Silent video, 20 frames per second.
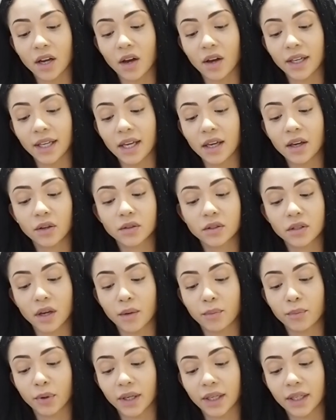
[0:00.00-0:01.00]
our
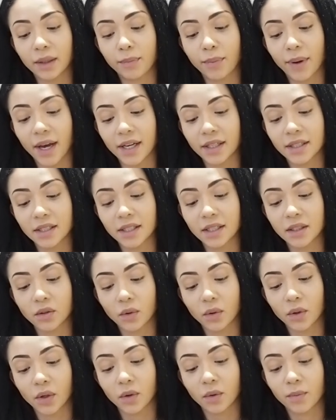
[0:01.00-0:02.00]
EcoCert Prickly Pear Seed
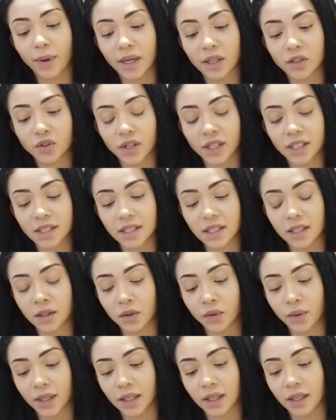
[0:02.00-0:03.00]
Oil penetrates skin
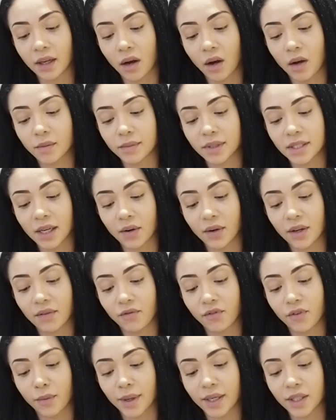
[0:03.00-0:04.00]
quickly, calms down
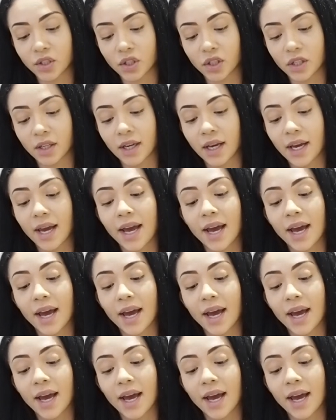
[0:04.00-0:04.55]
inflammation,